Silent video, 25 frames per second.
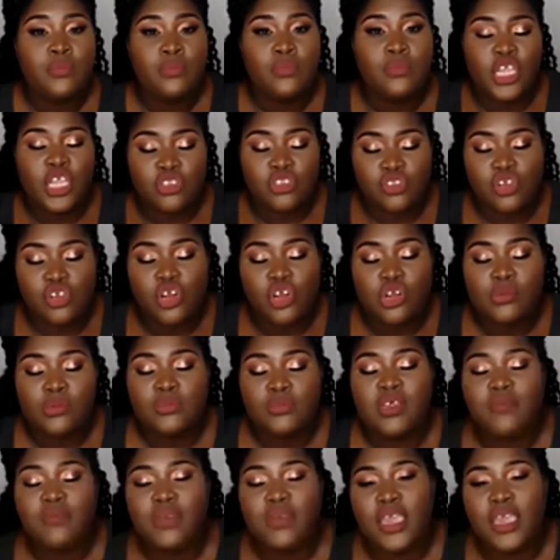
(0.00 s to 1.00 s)
in
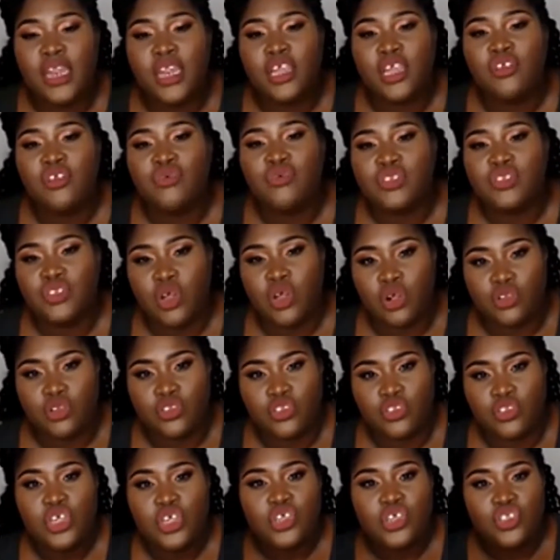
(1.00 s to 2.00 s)
terms of getting
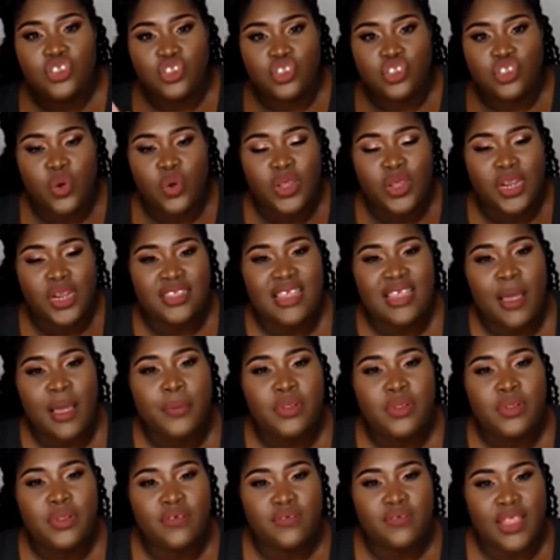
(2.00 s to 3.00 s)
results. So, an
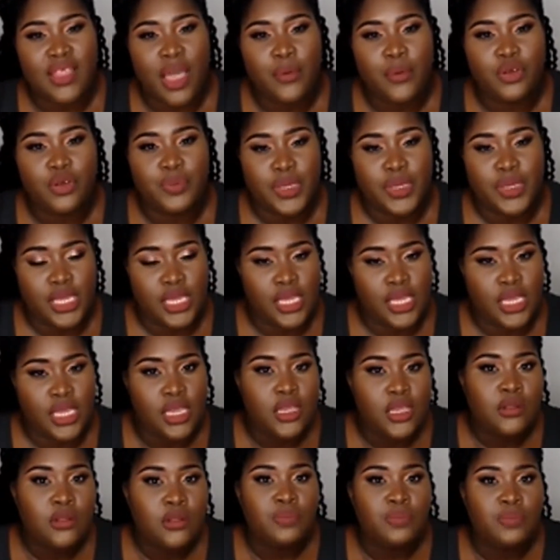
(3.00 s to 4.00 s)
example of that would be
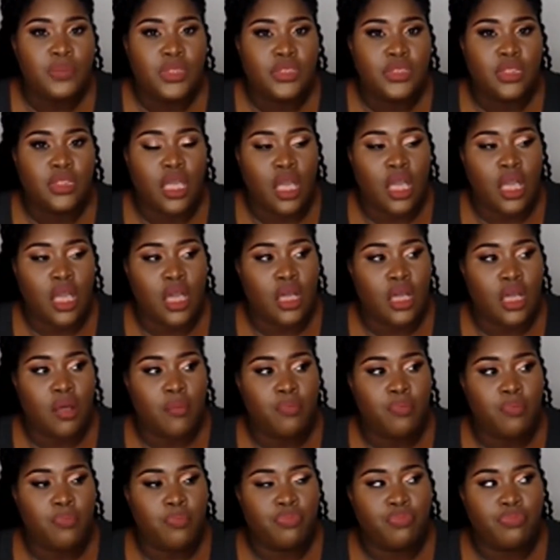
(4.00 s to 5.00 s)

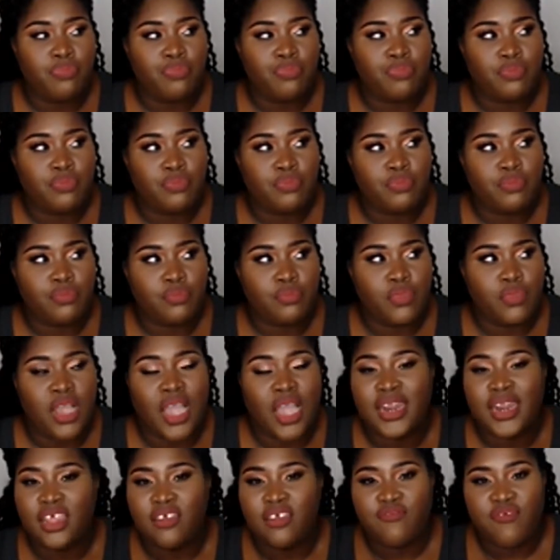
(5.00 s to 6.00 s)
um,
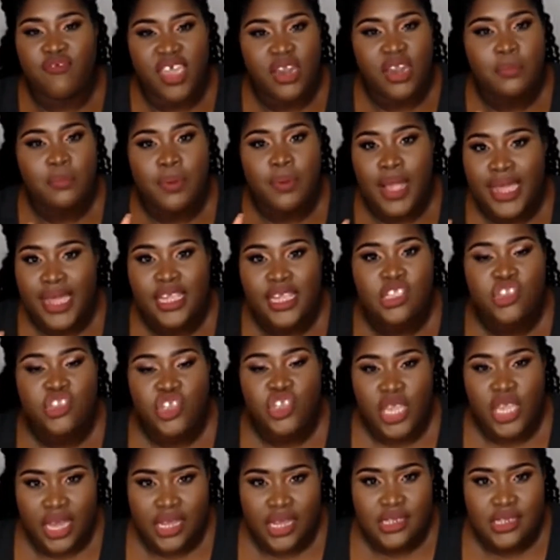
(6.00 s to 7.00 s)
an event planning
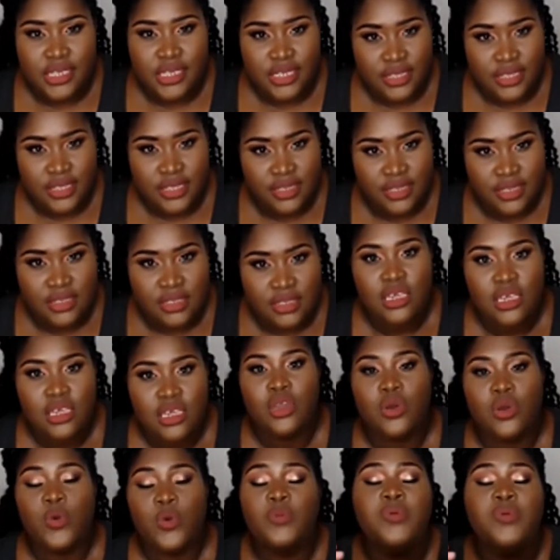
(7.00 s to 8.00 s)
checklist,
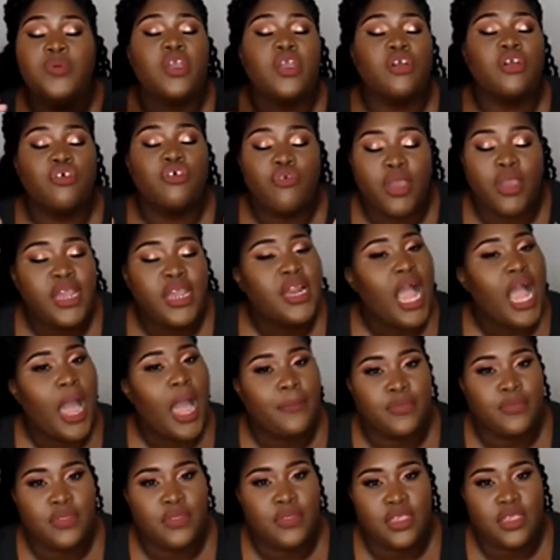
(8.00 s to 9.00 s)
would be a great
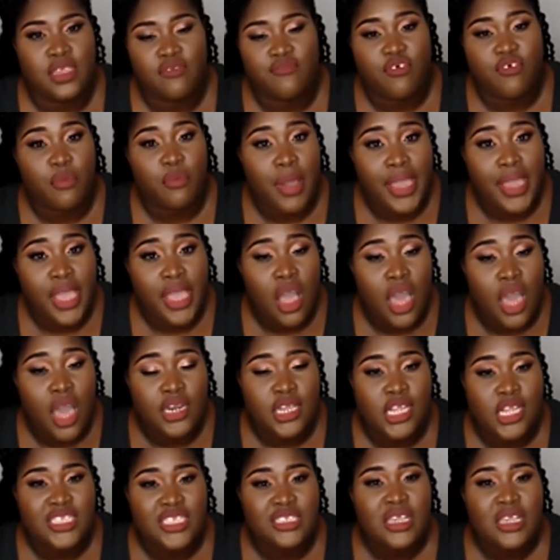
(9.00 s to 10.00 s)
opt in for my
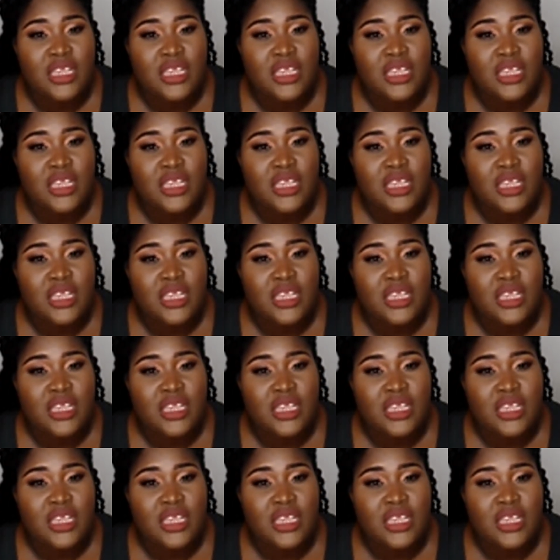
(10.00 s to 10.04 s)
audience,